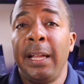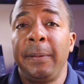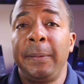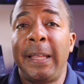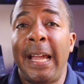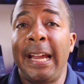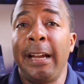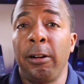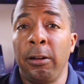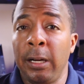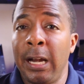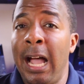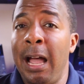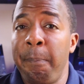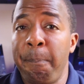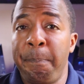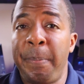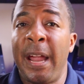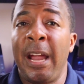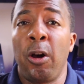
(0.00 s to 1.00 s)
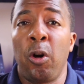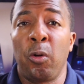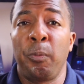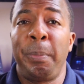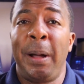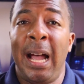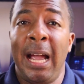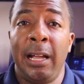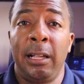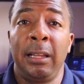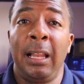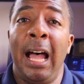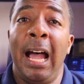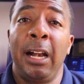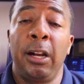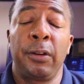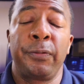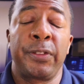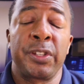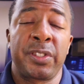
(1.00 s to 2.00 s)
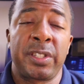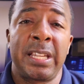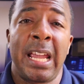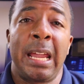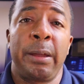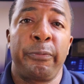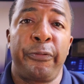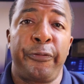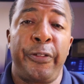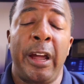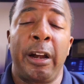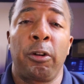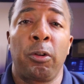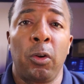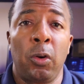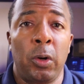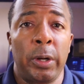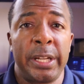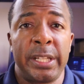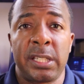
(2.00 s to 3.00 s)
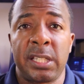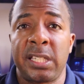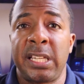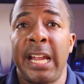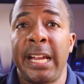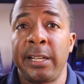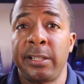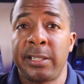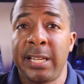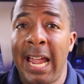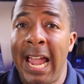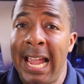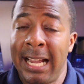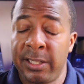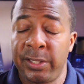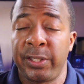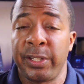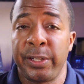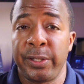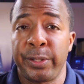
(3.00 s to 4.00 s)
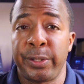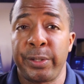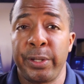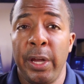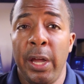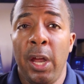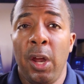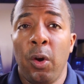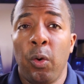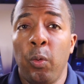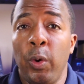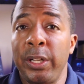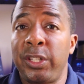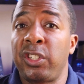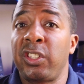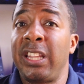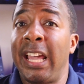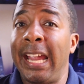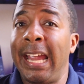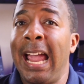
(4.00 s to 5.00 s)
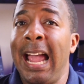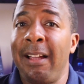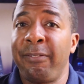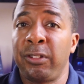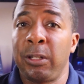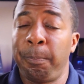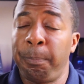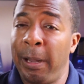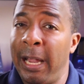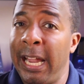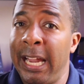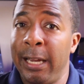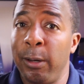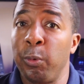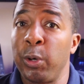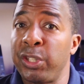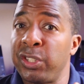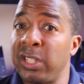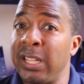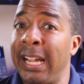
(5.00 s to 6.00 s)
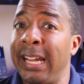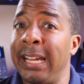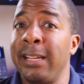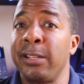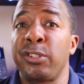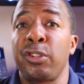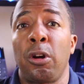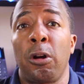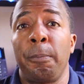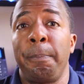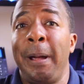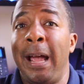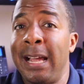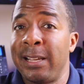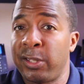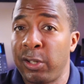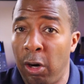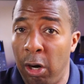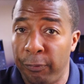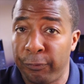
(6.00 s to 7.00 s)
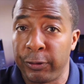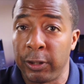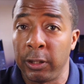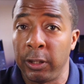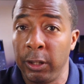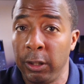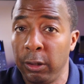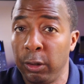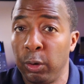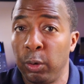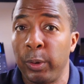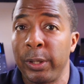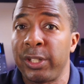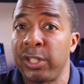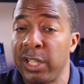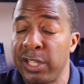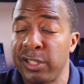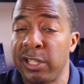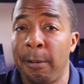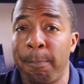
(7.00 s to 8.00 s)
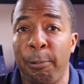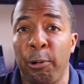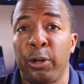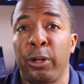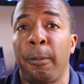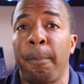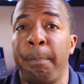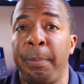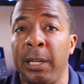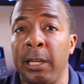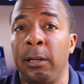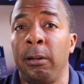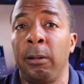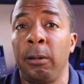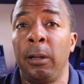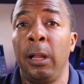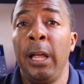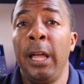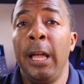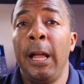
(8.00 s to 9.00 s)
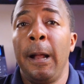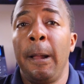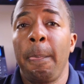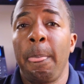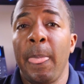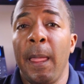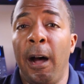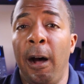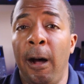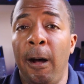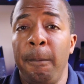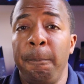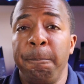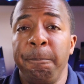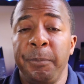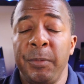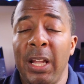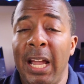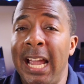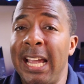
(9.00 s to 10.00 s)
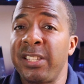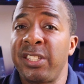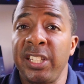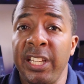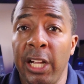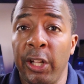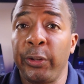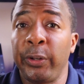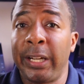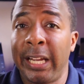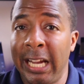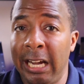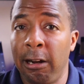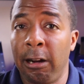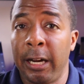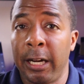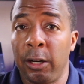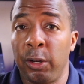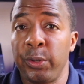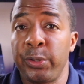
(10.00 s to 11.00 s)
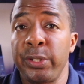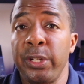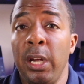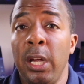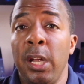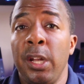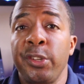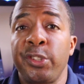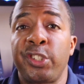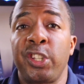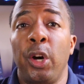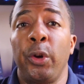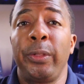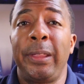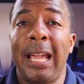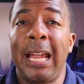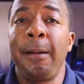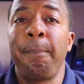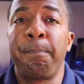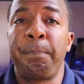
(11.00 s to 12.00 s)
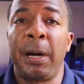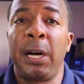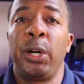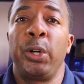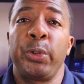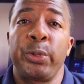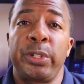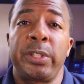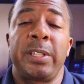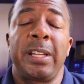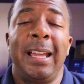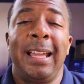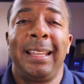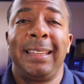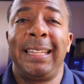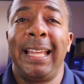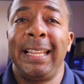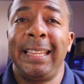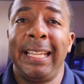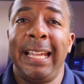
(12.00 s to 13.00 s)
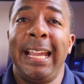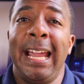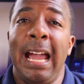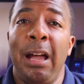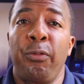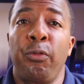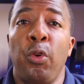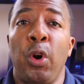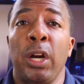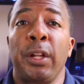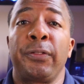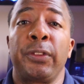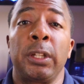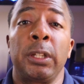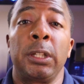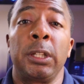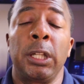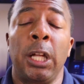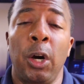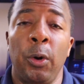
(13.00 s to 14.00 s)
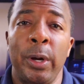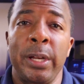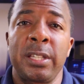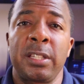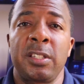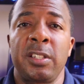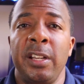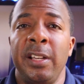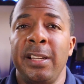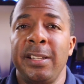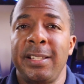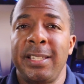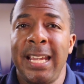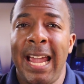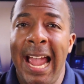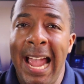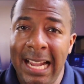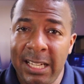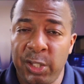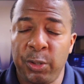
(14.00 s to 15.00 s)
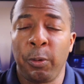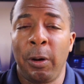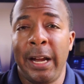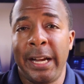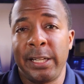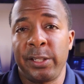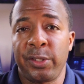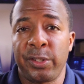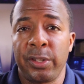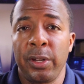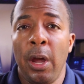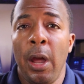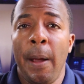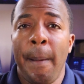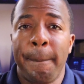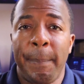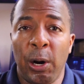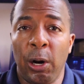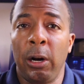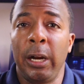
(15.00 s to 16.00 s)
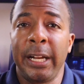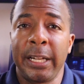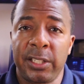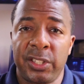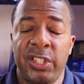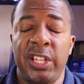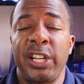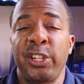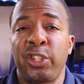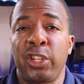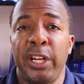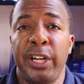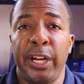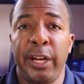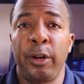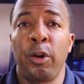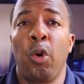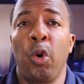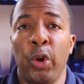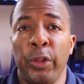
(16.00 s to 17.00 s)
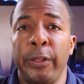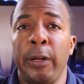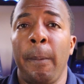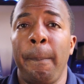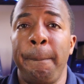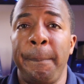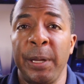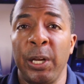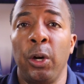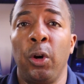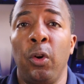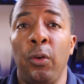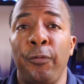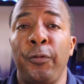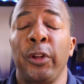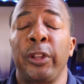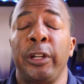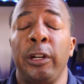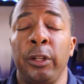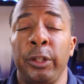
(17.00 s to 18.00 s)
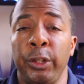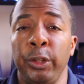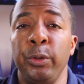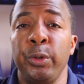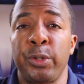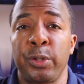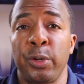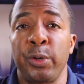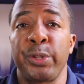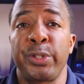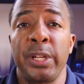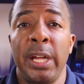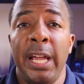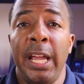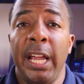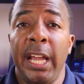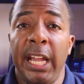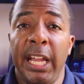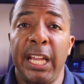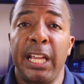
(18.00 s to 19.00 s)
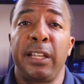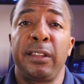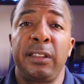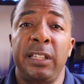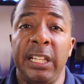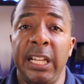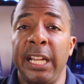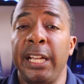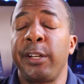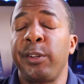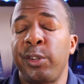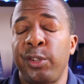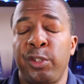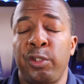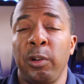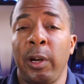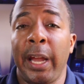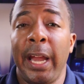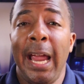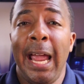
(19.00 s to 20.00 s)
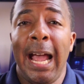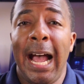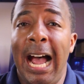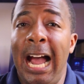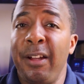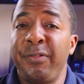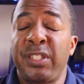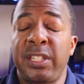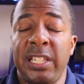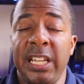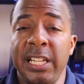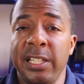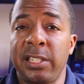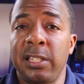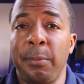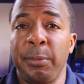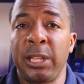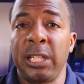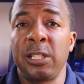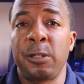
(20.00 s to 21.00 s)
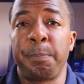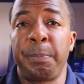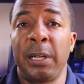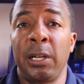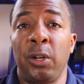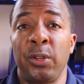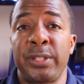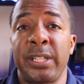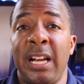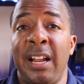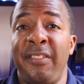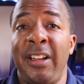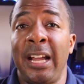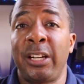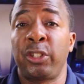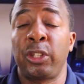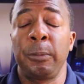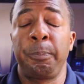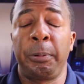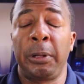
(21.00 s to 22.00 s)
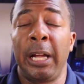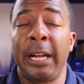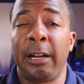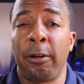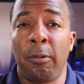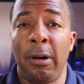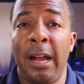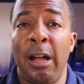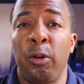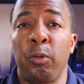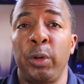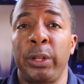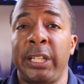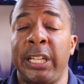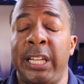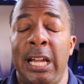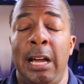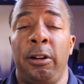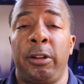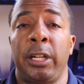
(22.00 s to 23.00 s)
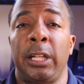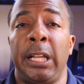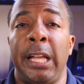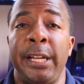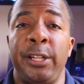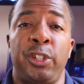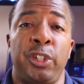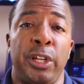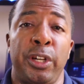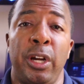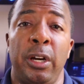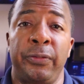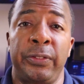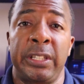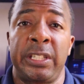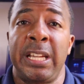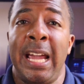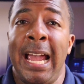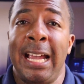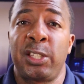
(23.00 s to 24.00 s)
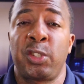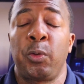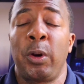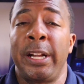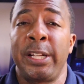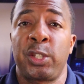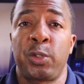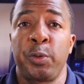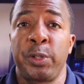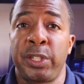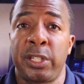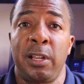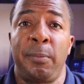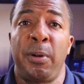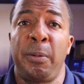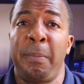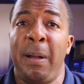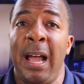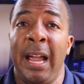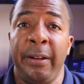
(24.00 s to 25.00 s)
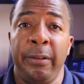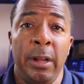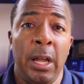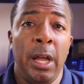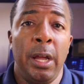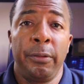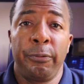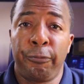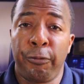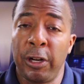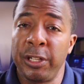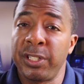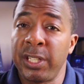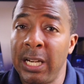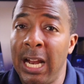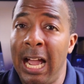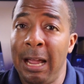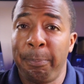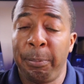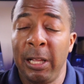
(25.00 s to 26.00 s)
they are not bound by a lot of the same federal and state taxes which they have to pay, which they in turn pass off to you, which ends up on your bill, um, as the other carriers. So they boast that they have one of the lowest tax rates per extension and on their bill for their users in the industry. I've seen some of these bills and I've actually played around with the calculation of the tax rates with some of my friends in high